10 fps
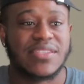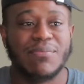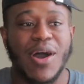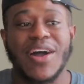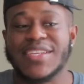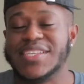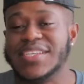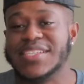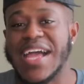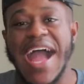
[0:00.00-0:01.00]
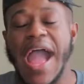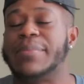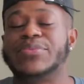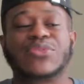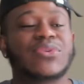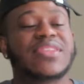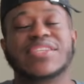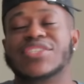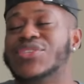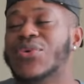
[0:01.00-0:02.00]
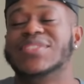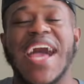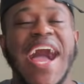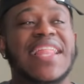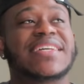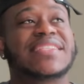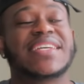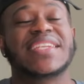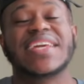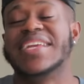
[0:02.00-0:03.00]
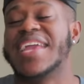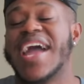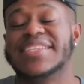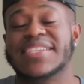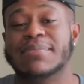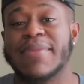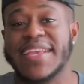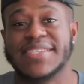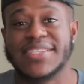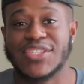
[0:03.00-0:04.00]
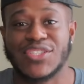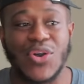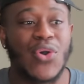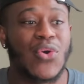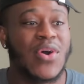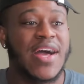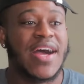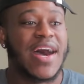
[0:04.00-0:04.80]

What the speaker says: Dimash is absolutely so talented and he has an amazing soul.